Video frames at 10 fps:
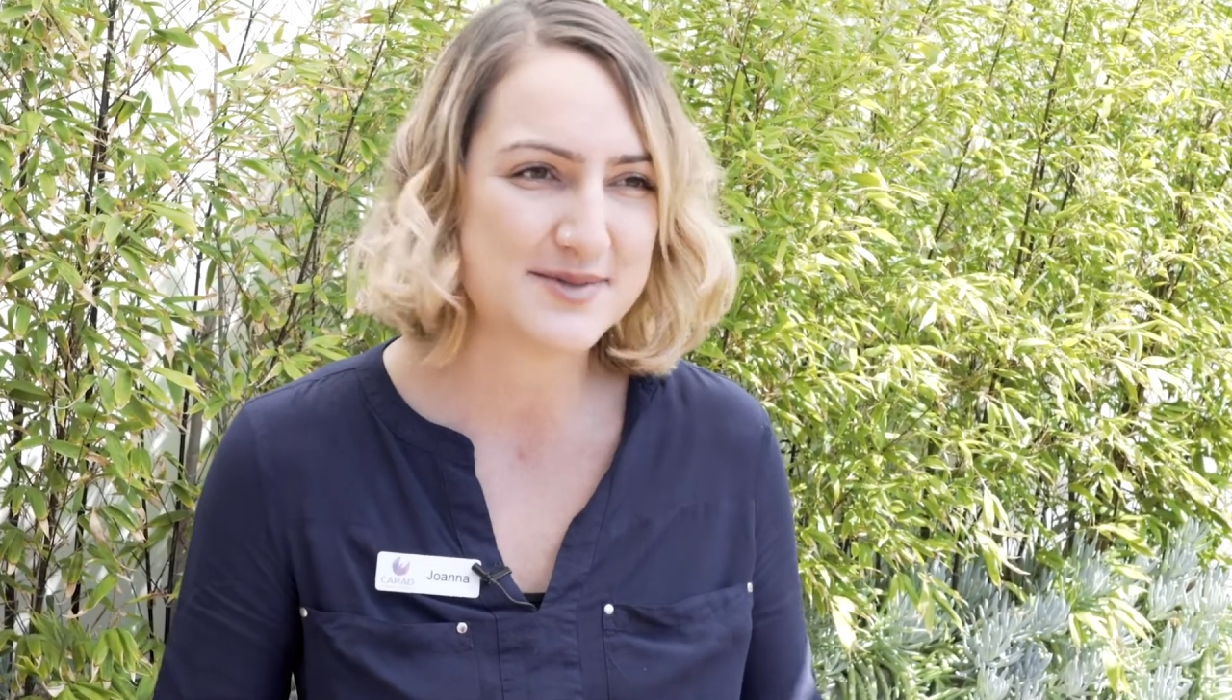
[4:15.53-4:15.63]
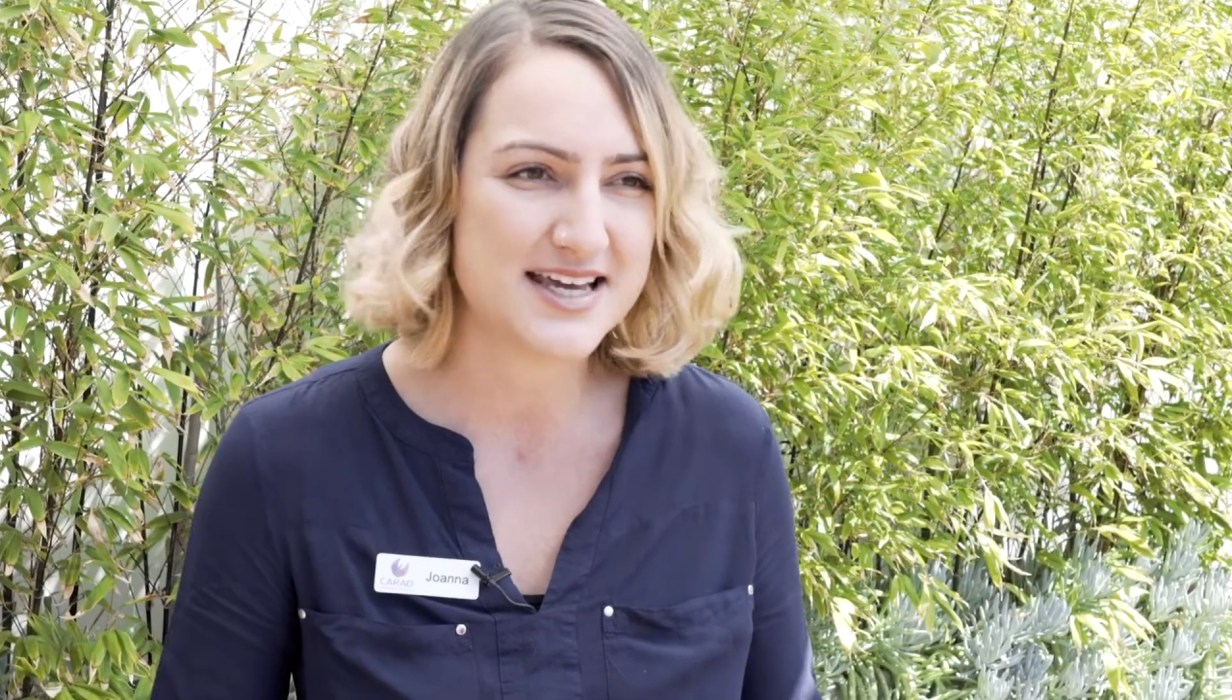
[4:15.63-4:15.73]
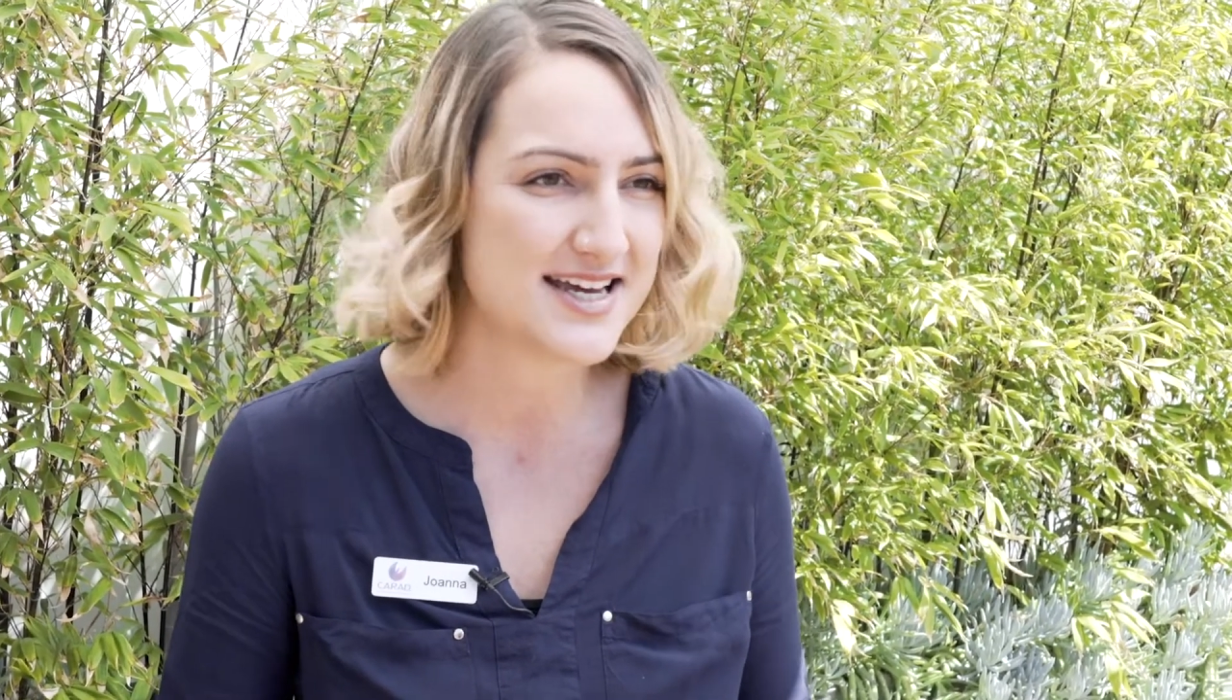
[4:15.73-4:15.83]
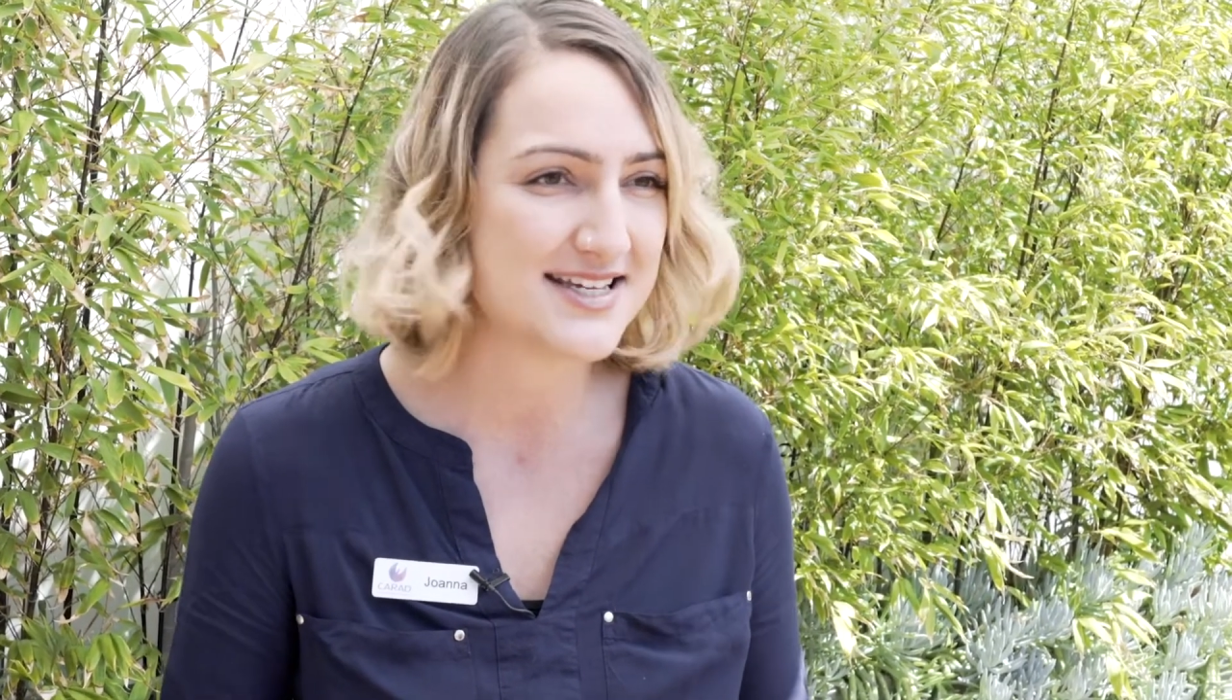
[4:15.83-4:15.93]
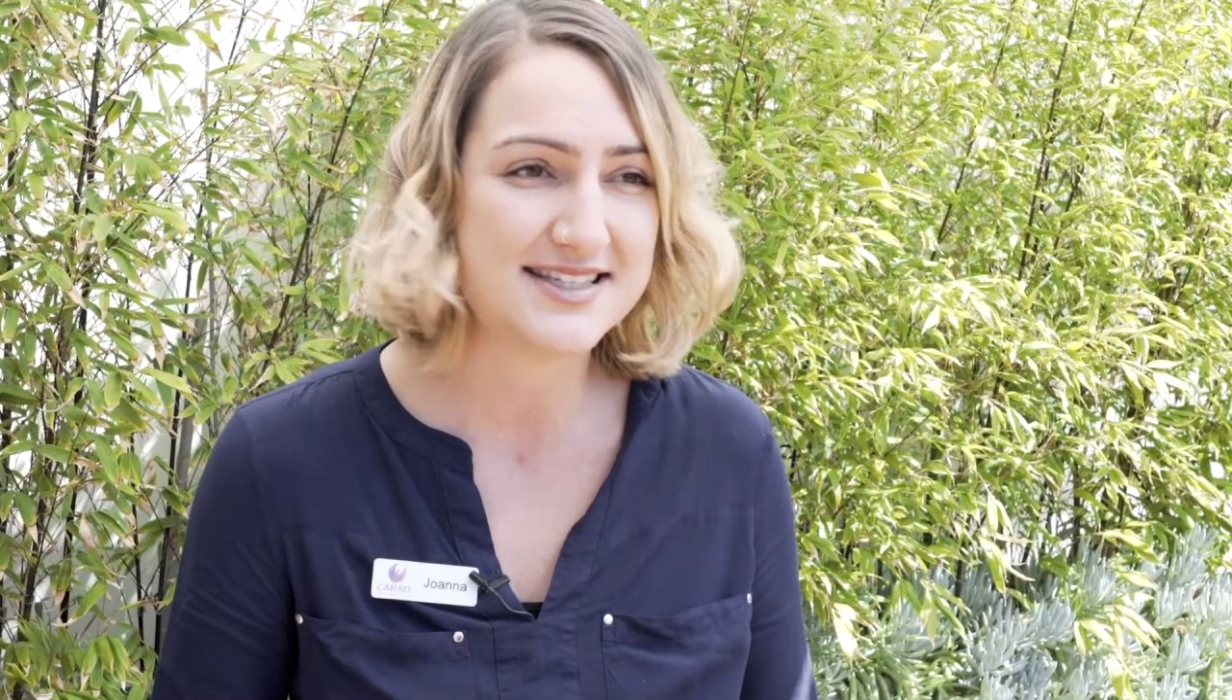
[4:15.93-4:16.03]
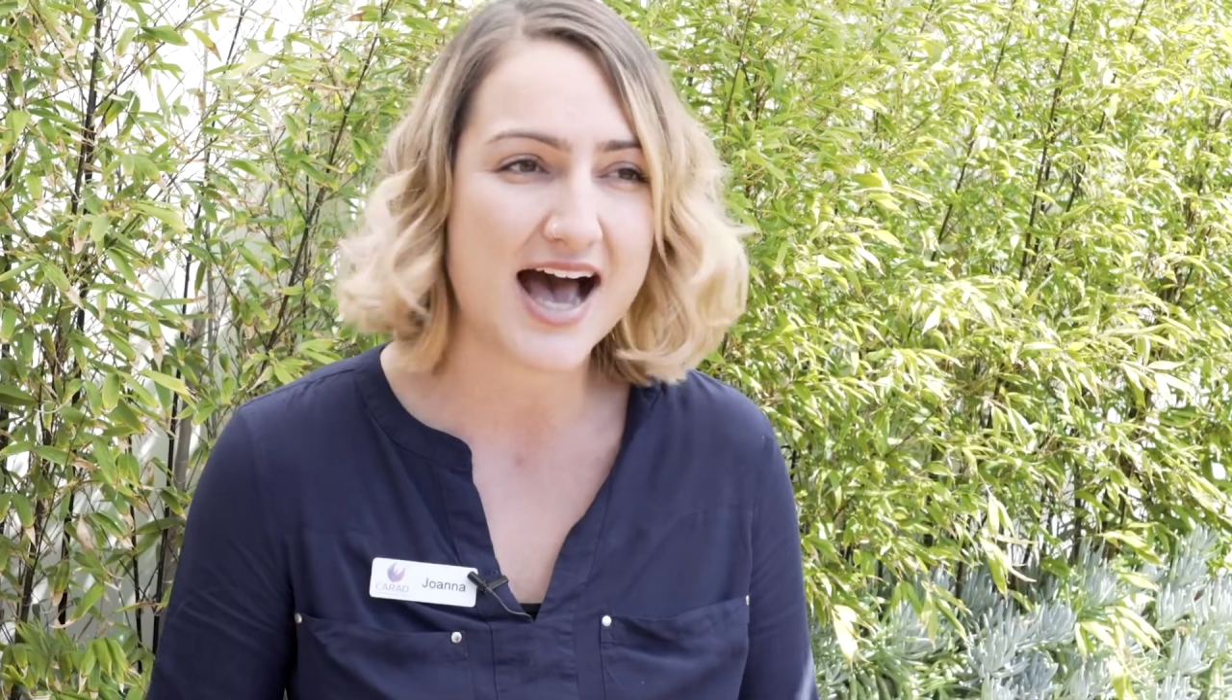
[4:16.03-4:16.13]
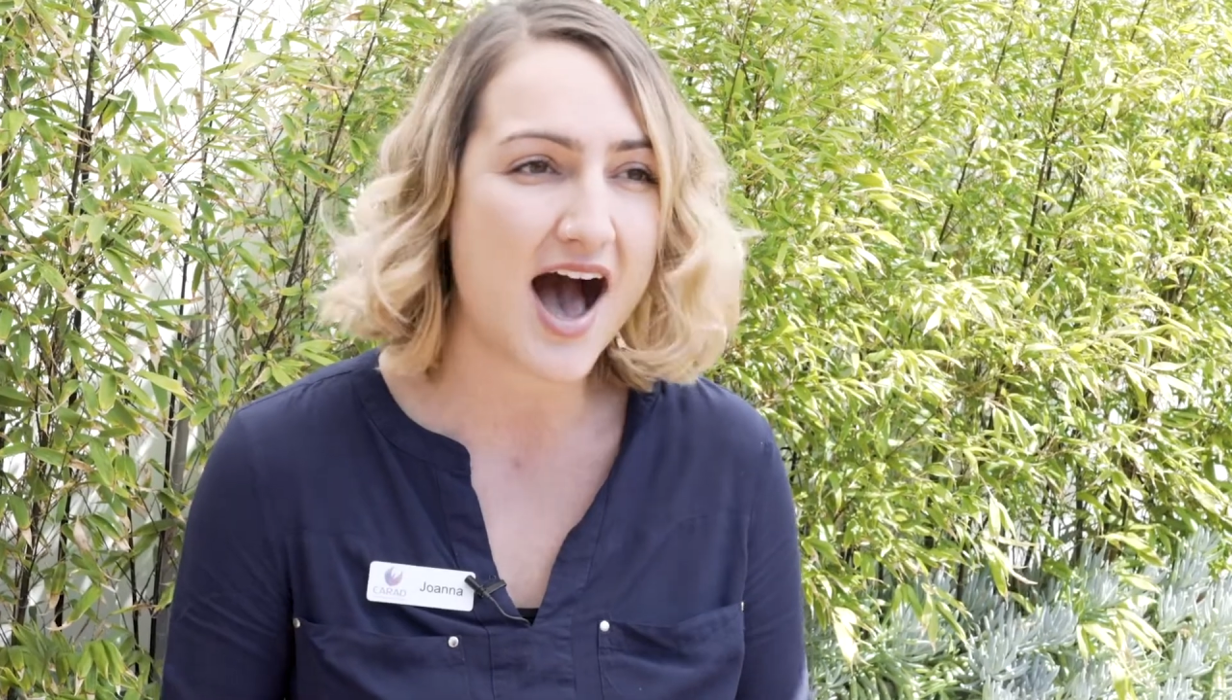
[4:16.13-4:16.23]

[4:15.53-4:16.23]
seekers